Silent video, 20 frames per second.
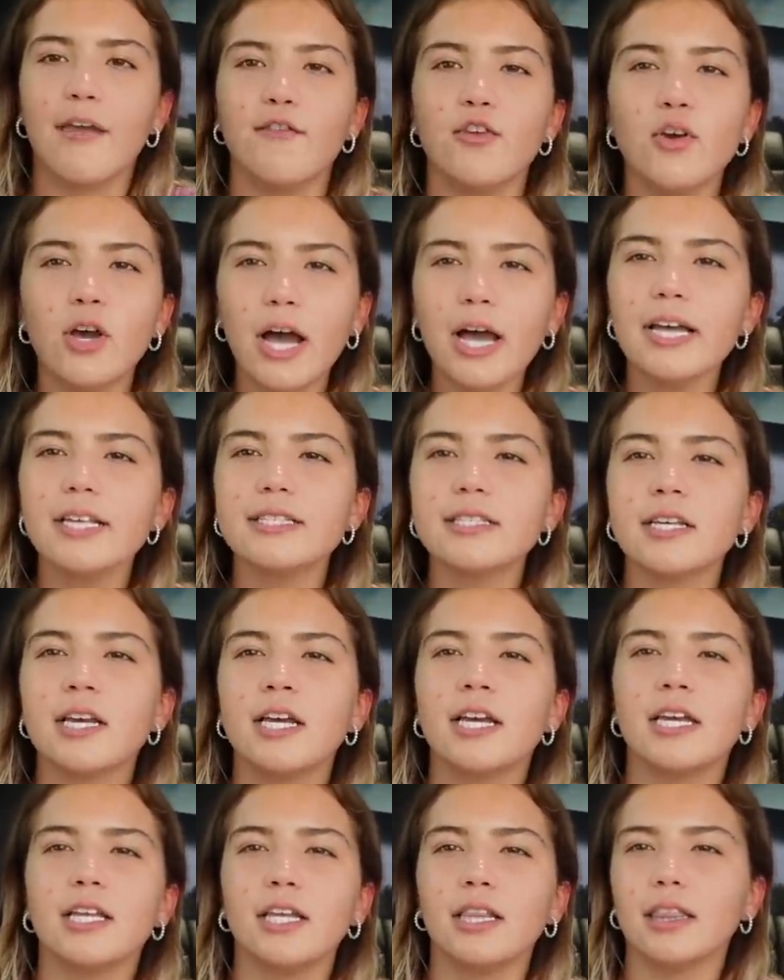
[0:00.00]
If you guys
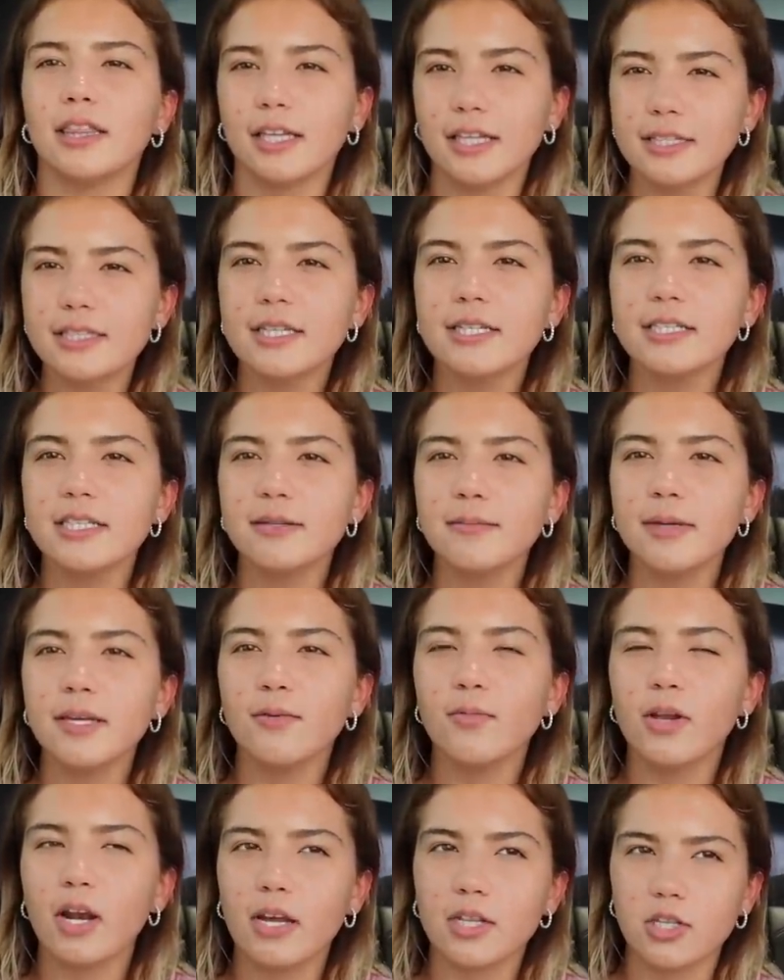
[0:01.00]
listen to
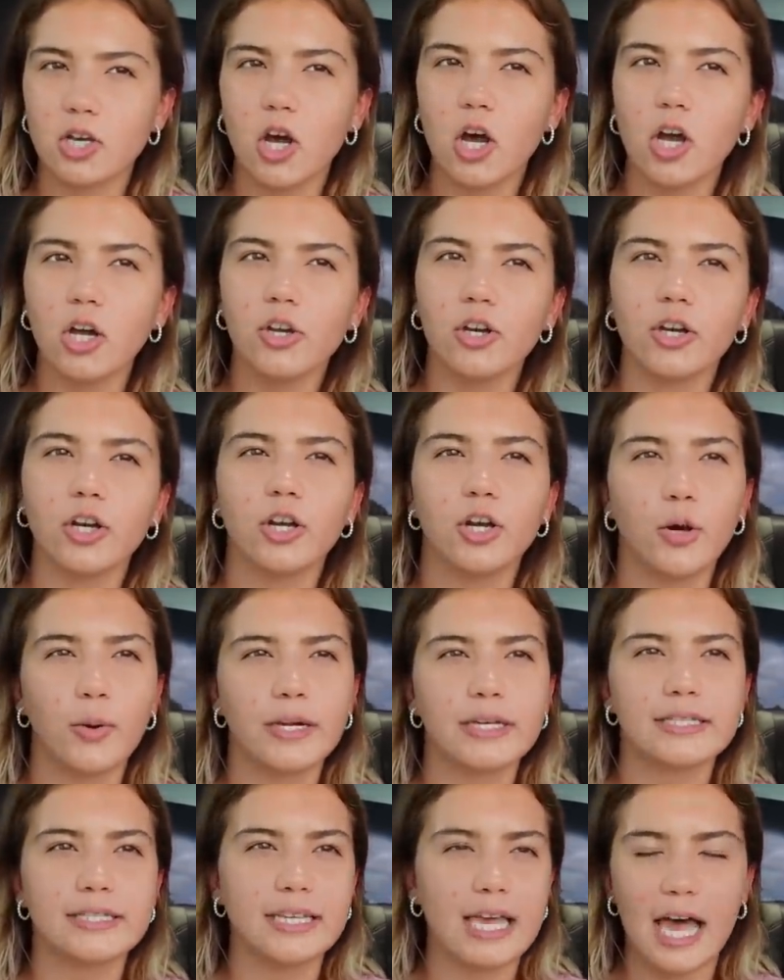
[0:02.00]
me when I talk, you're gonna know
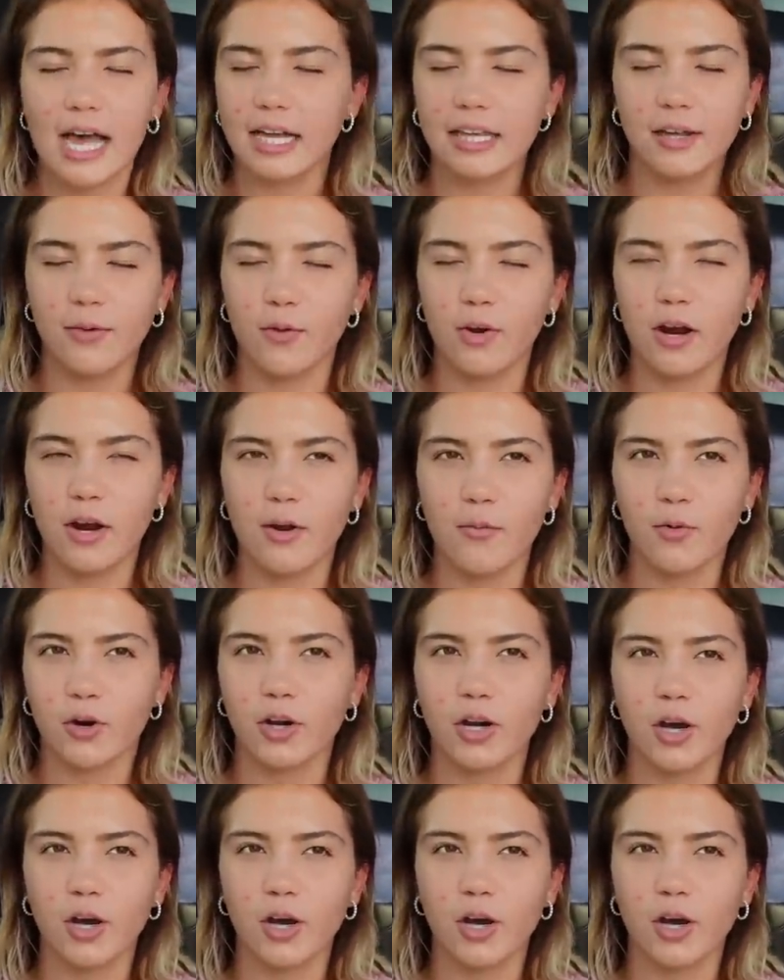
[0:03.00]
exactly where we're